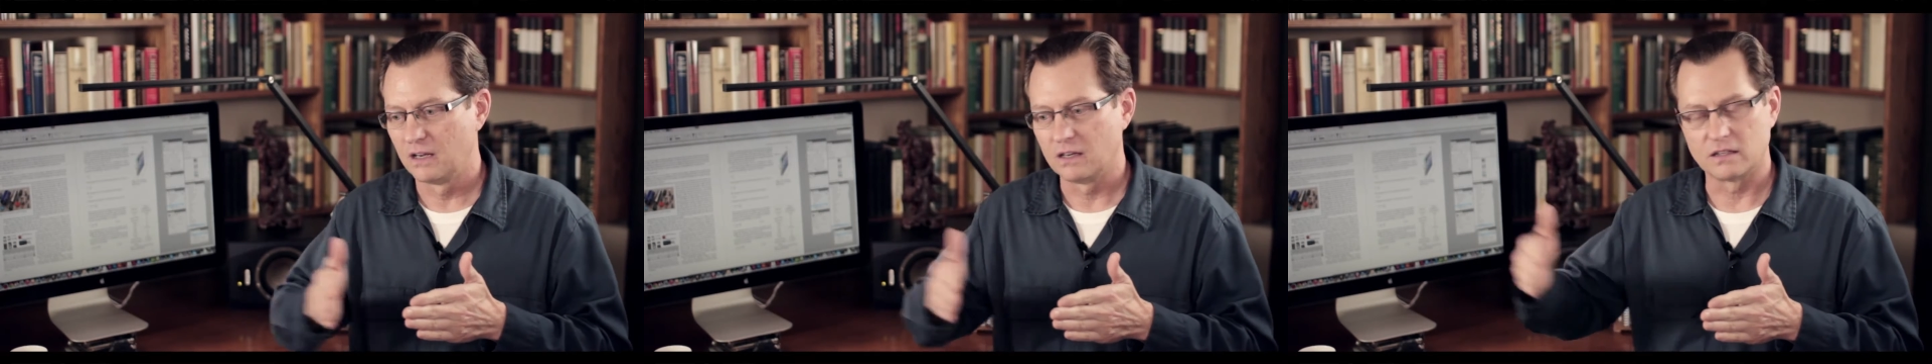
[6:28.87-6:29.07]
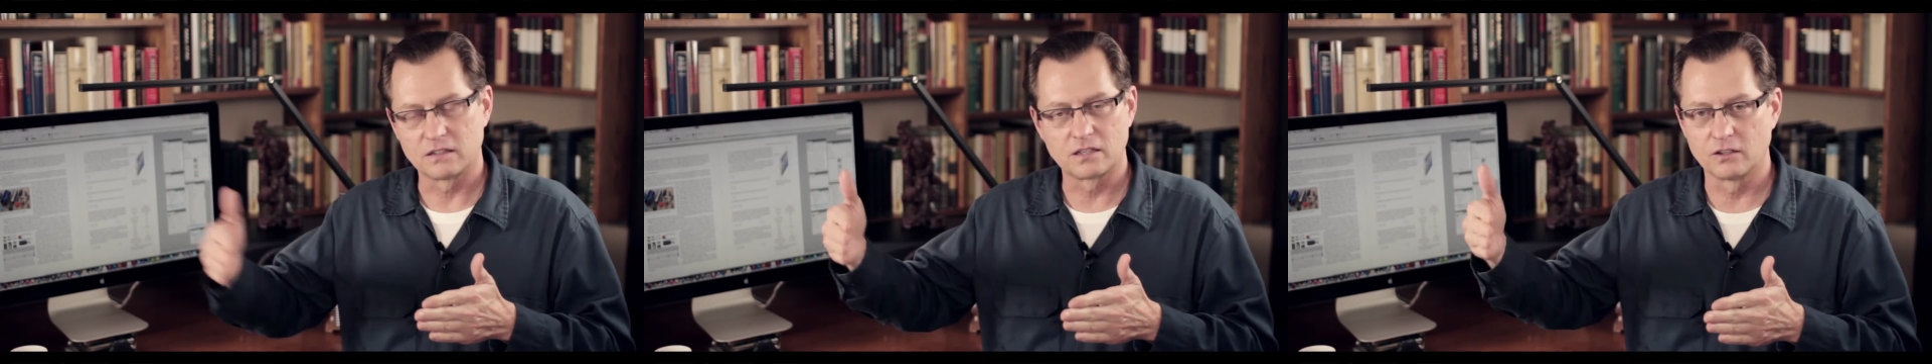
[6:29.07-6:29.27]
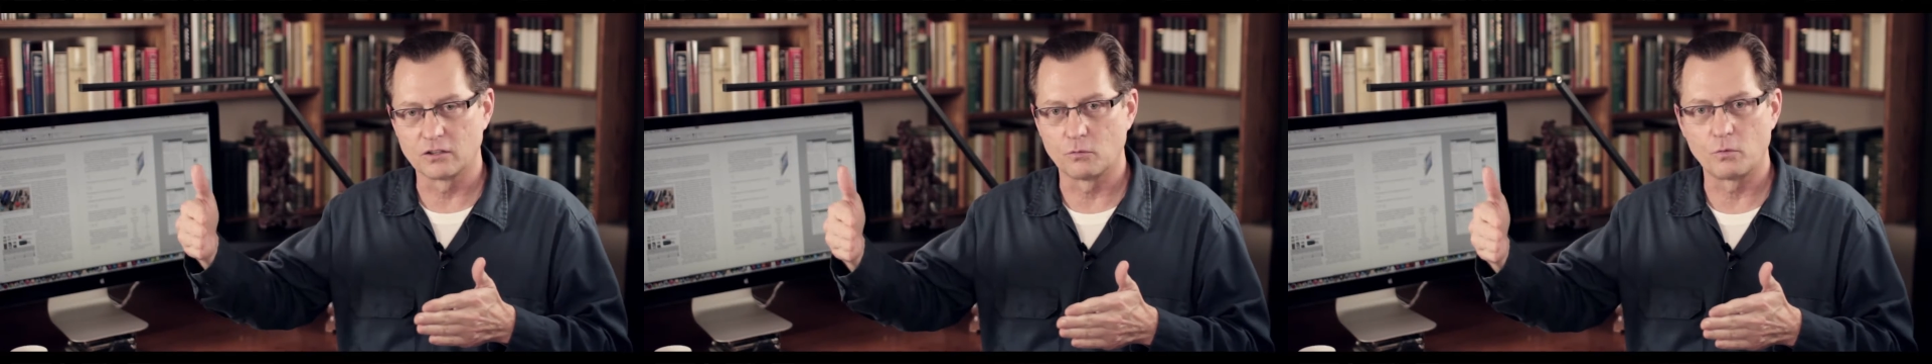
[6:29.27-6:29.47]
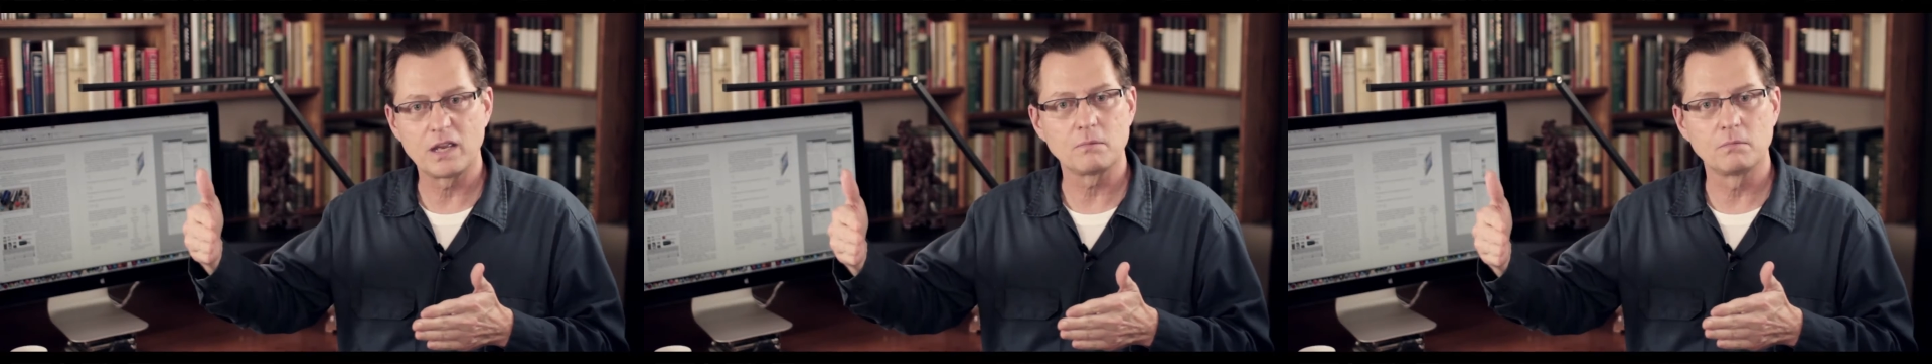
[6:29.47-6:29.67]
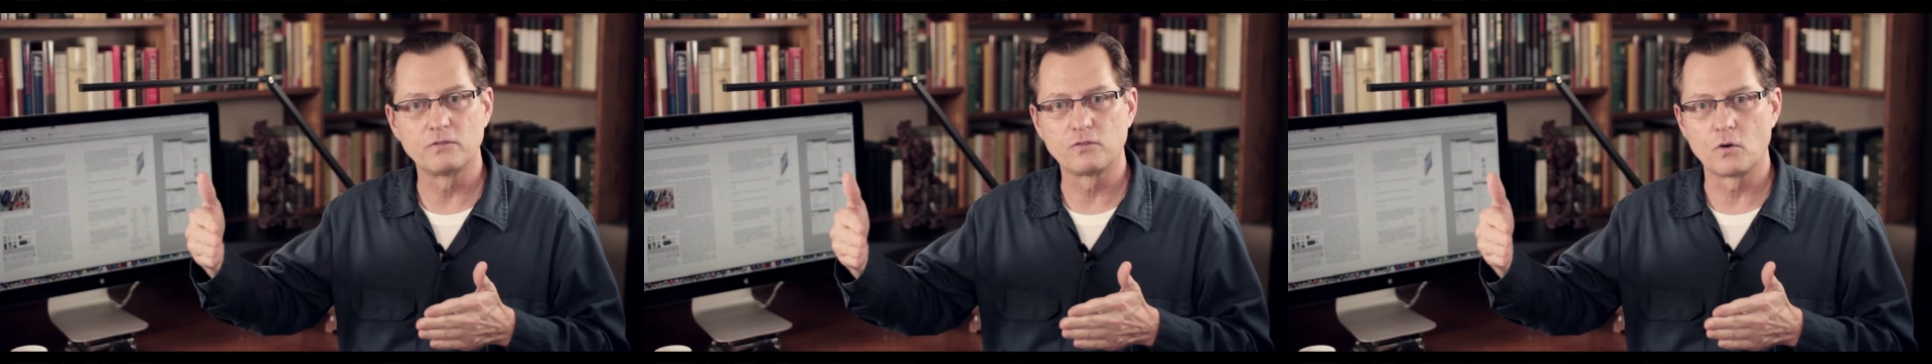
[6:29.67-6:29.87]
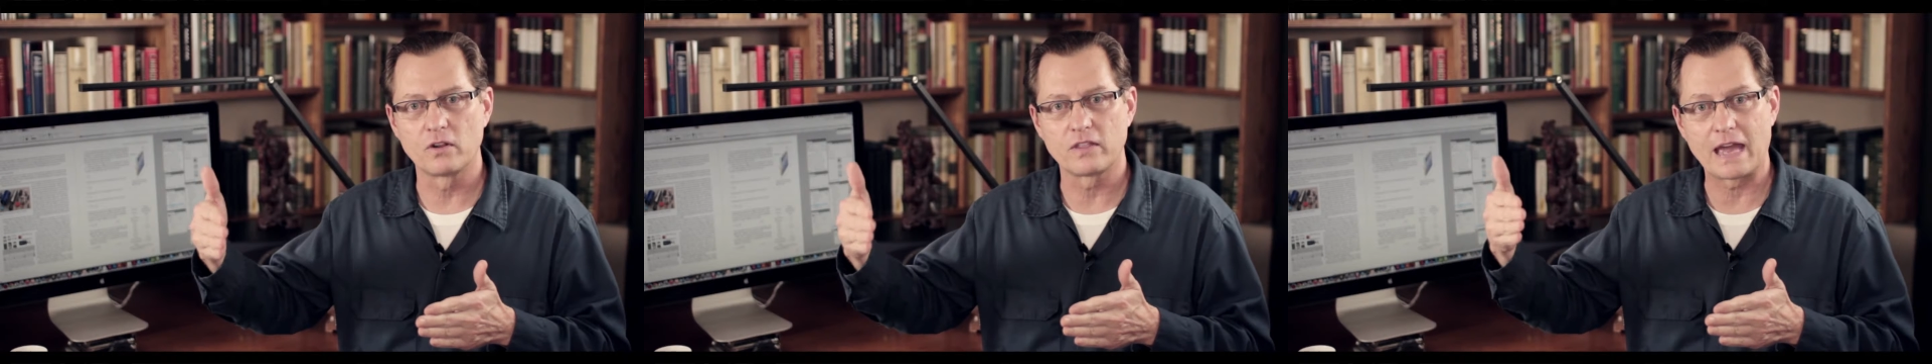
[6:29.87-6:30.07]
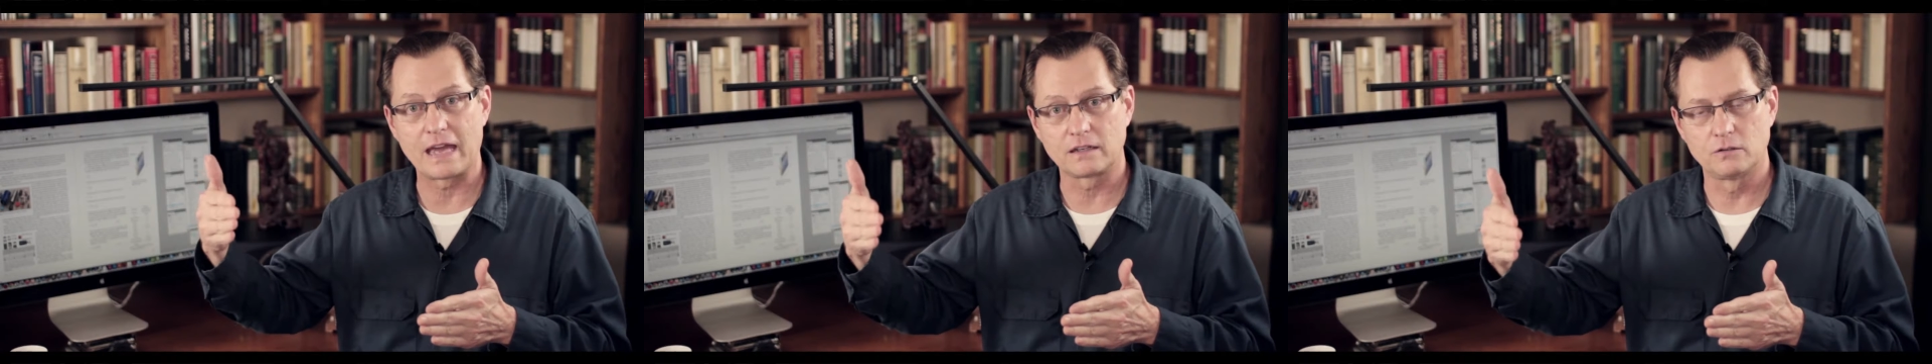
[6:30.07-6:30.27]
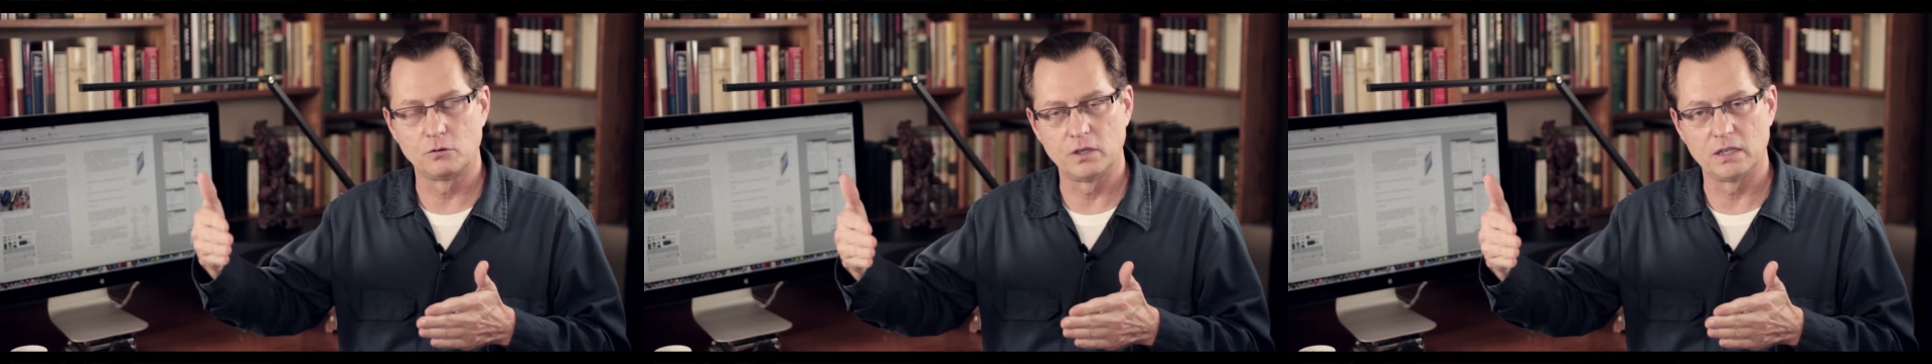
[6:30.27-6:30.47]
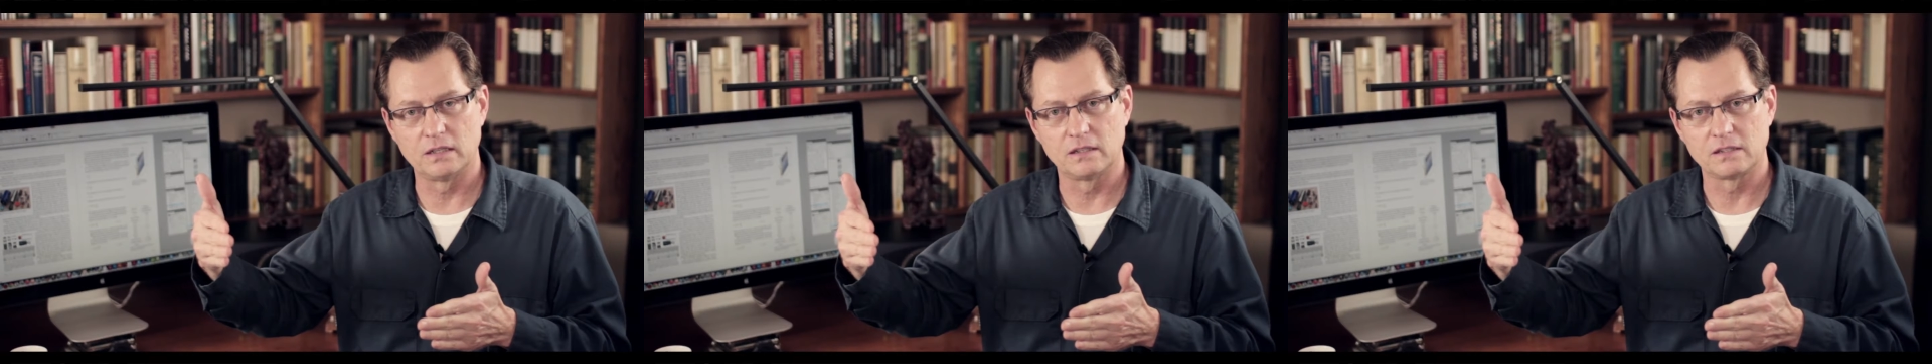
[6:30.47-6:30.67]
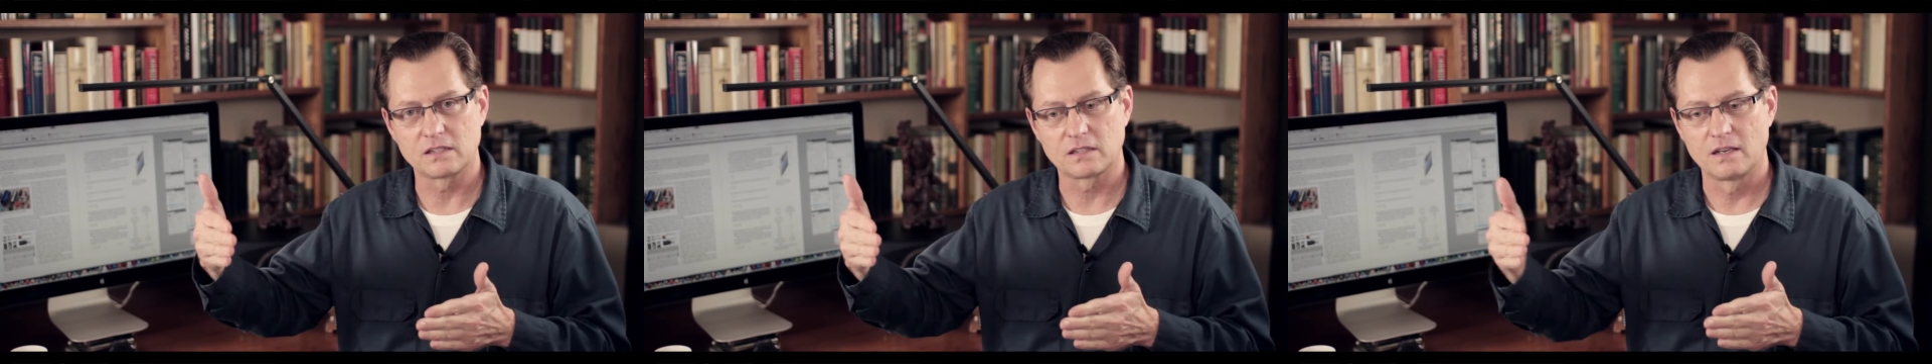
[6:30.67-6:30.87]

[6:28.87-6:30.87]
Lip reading: until the week before that quiz.